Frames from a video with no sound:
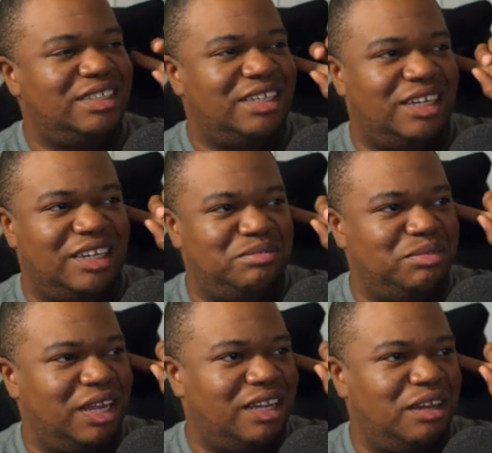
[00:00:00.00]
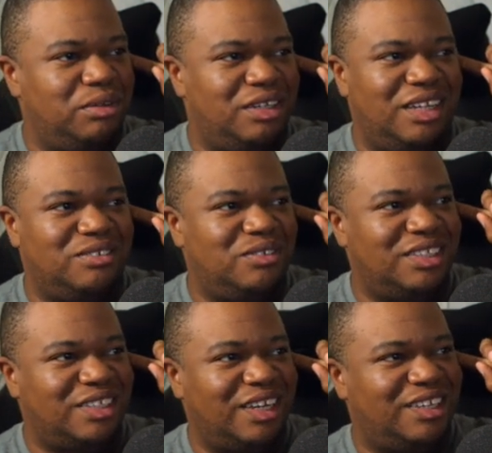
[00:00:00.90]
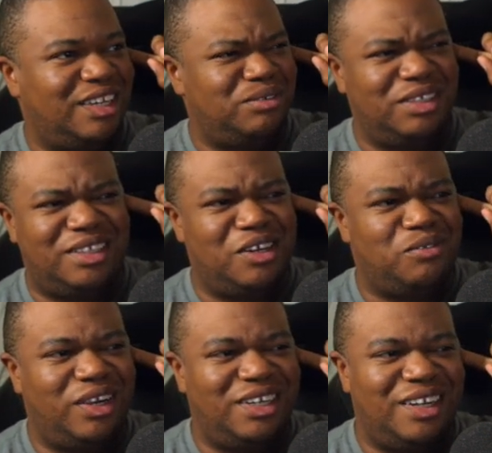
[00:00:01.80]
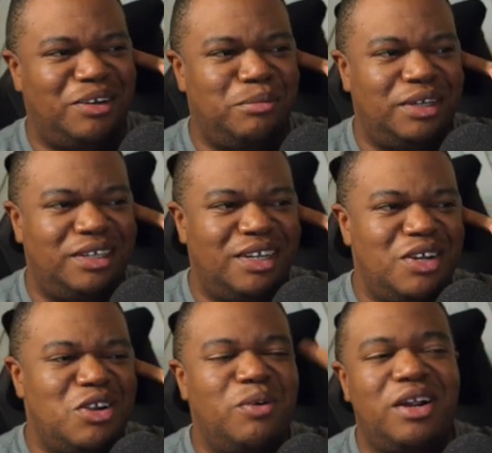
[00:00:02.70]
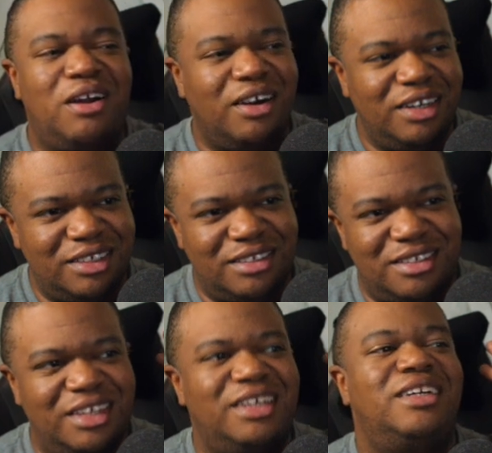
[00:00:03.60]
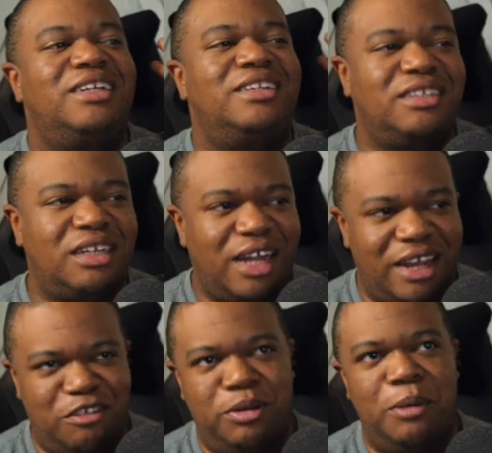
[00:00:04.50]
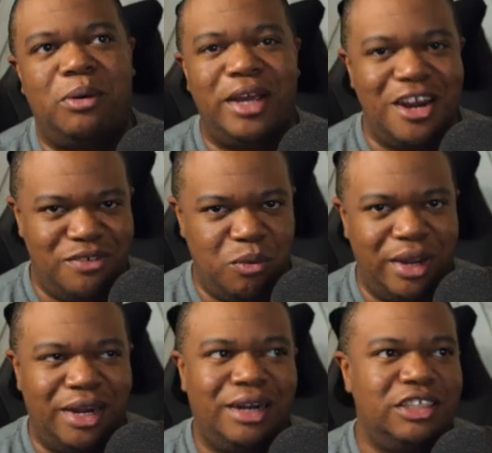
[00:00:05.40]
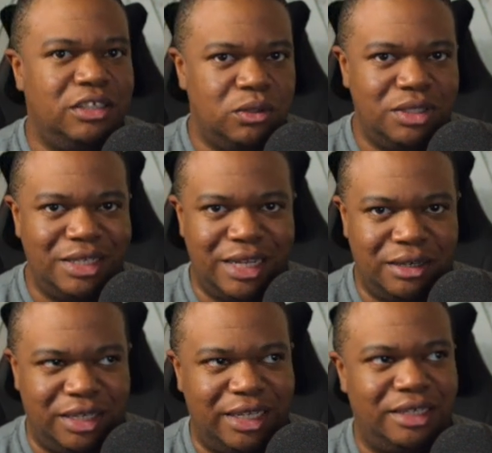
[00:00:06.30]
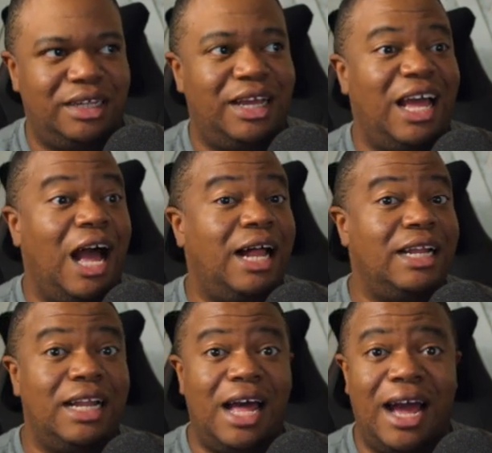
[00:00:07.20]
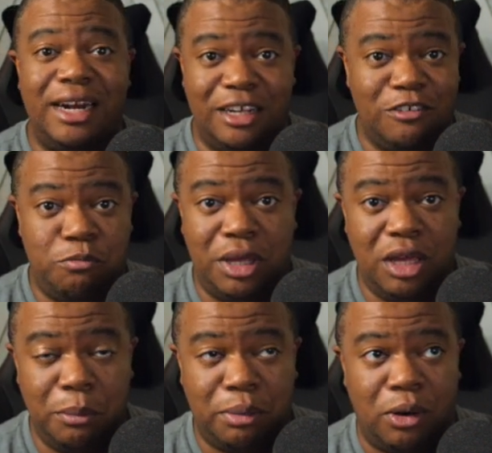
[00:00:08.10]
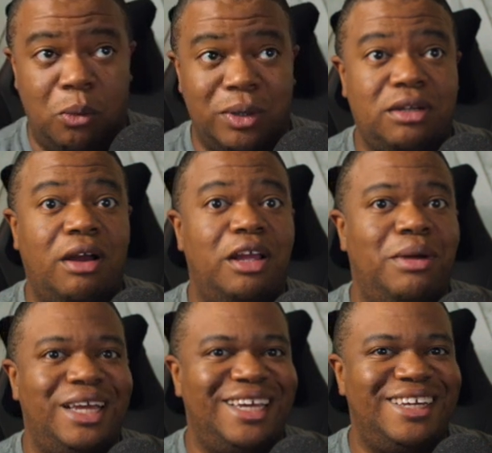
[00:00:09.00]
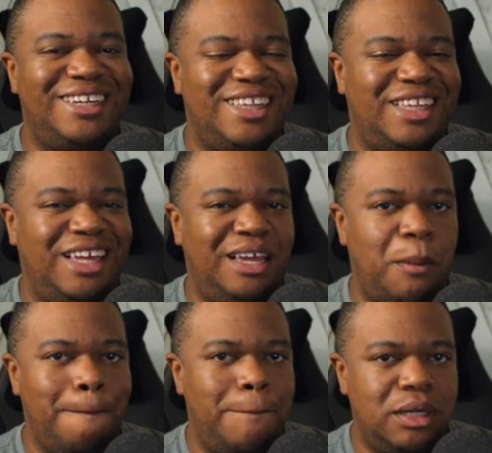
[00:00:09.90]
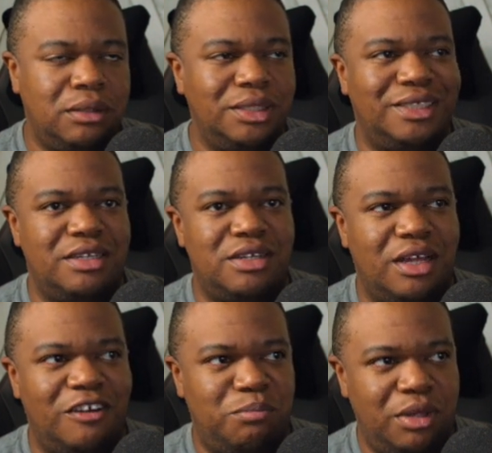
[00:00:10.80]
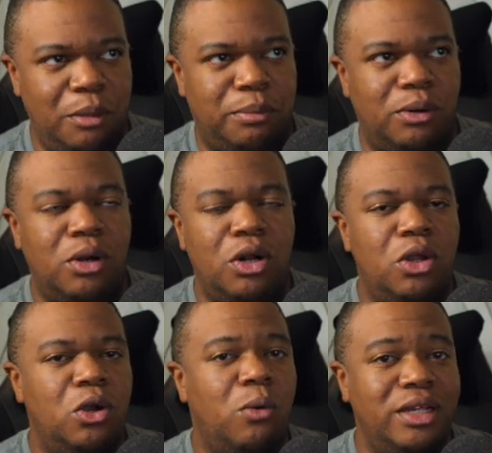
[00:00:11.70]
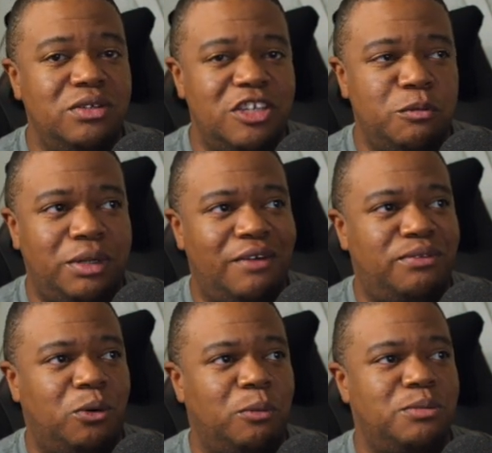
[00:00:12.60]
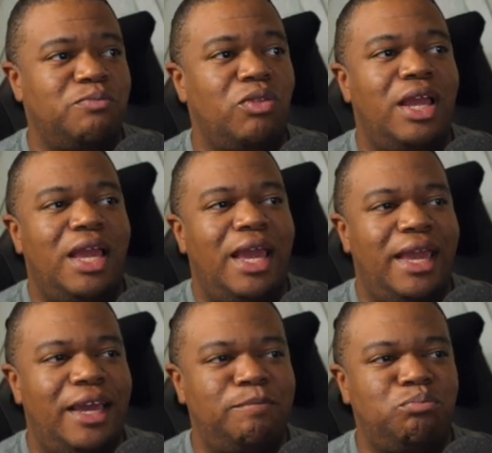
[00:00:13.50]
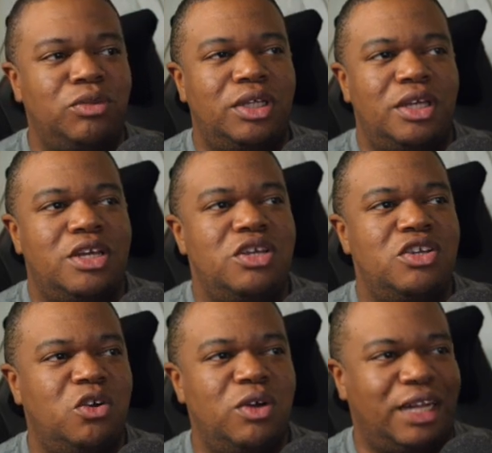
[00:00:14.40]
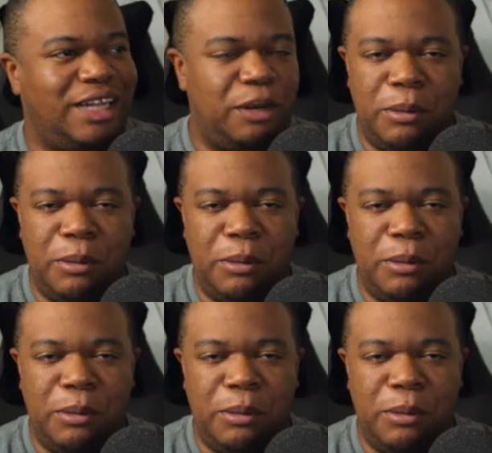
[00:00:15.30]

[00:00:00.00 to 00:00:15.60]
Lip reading: a couple of other ones that I can't really think of right now. But regardless, there's a lot of people everywhere using the internet. A lot of people. We're talking about in the billions of people who are using these platforms. And a lot of